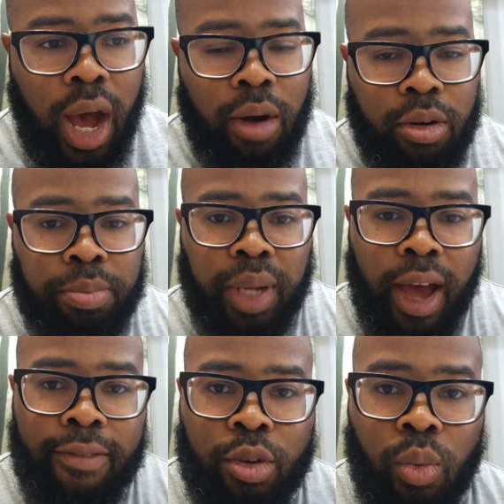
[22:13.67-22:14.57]
I'll
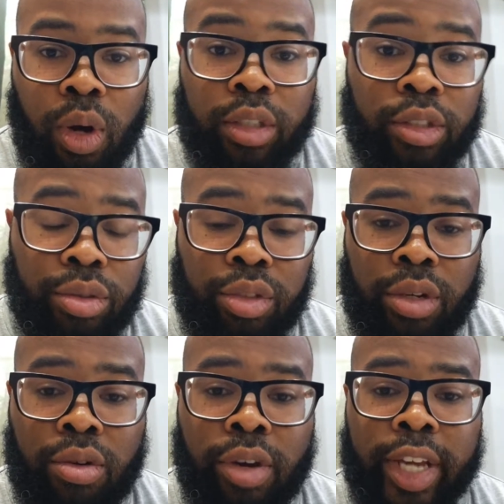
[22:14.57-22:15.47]
apply for one or two
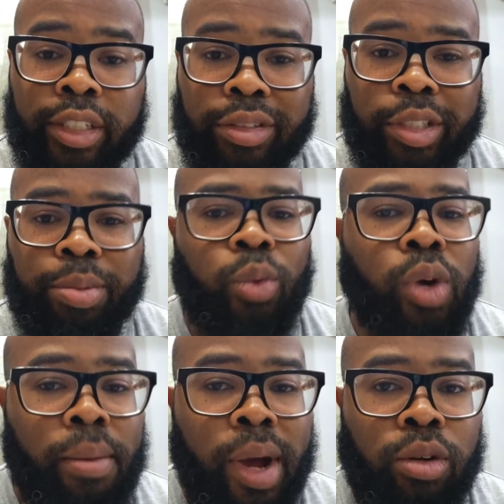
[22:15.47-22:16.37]
zero interest, but
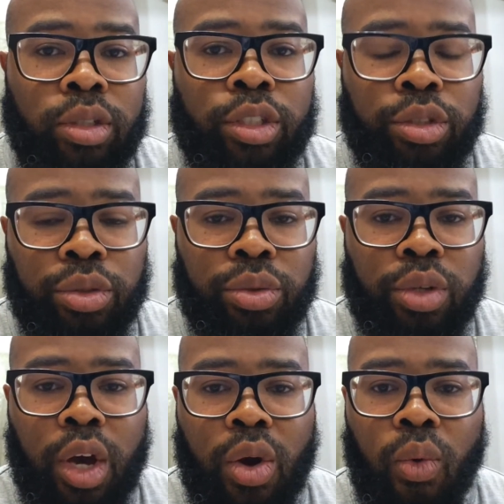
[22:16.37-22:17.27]
what am I going to
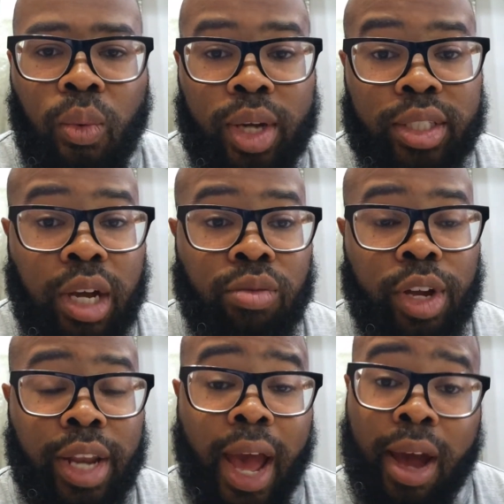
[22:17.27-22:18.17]
do once I
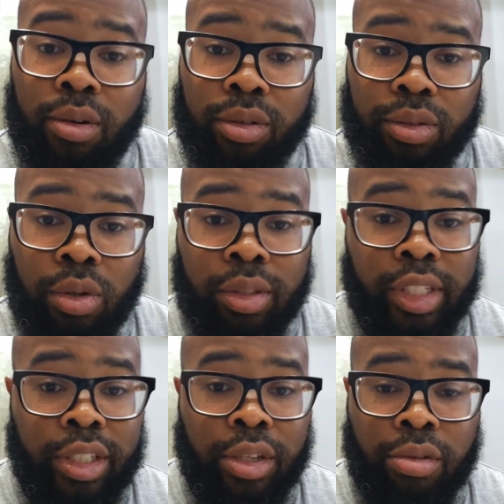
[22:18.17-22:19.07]
run out on
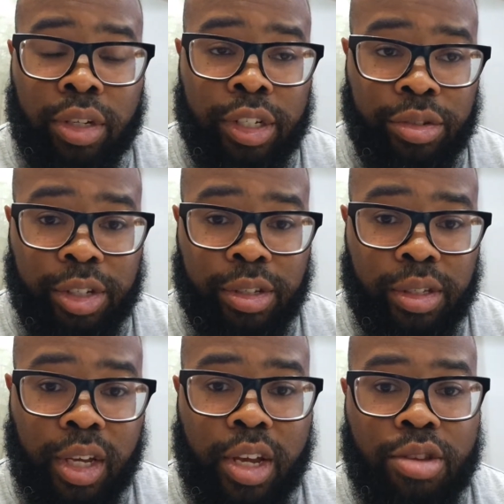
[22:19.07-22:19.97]
this zero
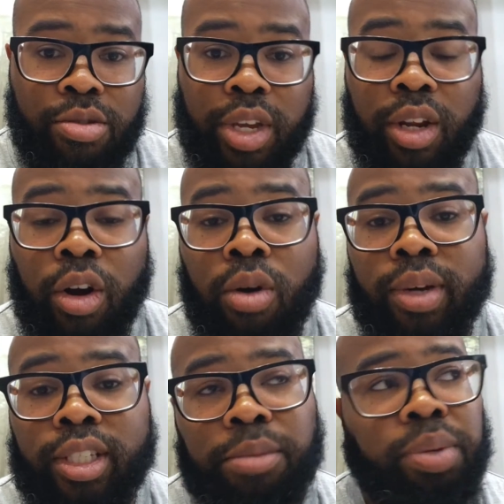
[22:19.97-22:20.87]
interest? You can
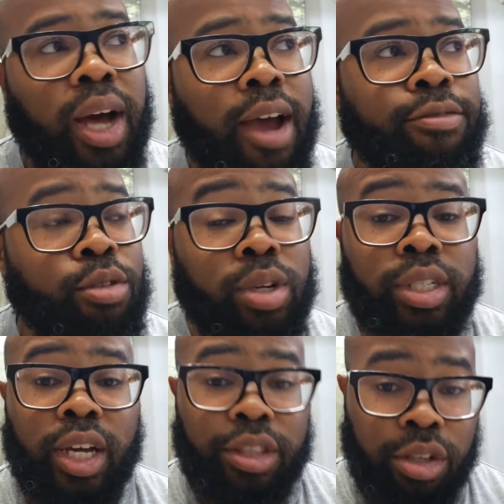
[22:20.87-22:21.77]
always apply for
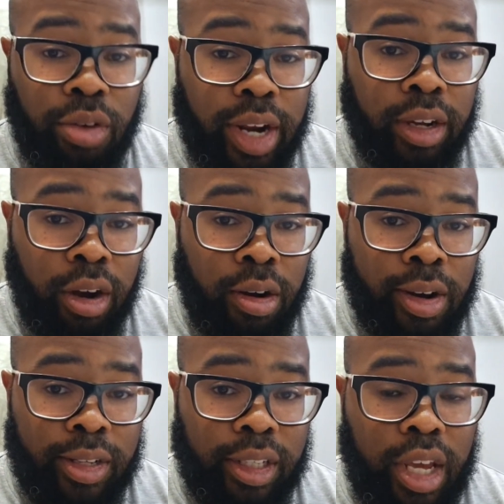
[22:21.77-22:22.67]
another credit
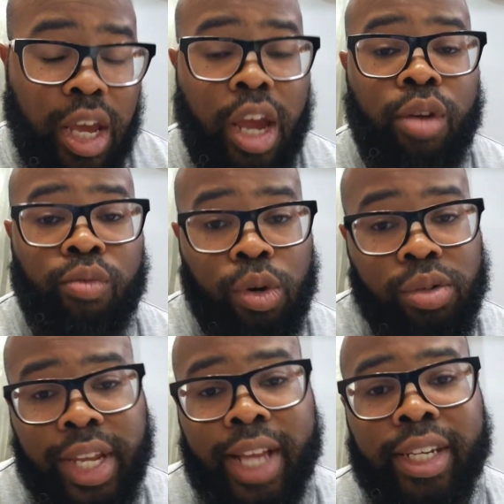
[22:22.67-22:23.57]
card and
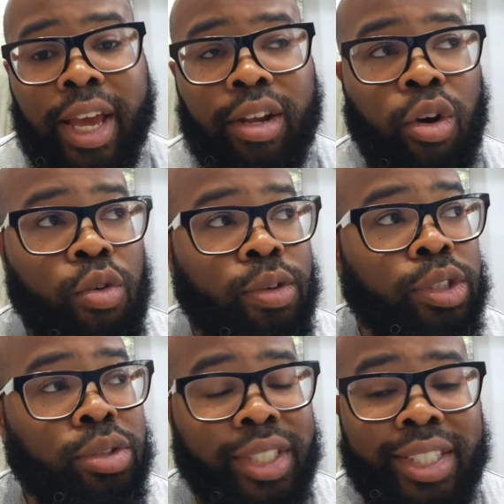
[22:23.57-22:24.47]
roll that debt over
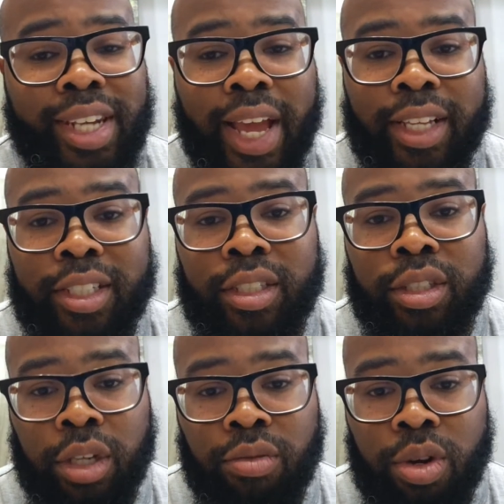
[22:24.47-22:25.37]
to the next
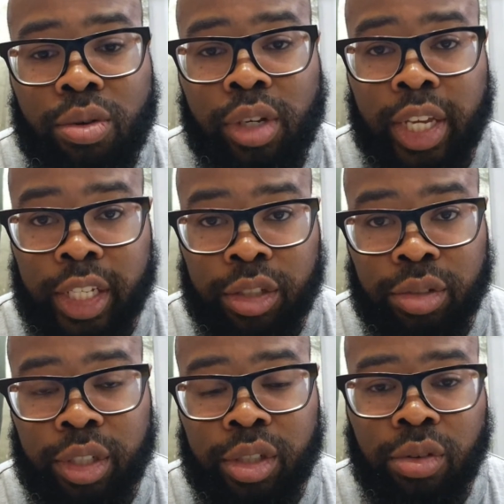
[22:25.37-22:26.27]
zero
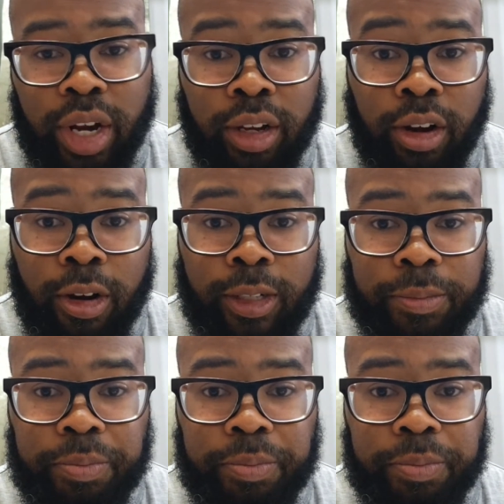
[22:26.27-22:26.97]
interest credit card.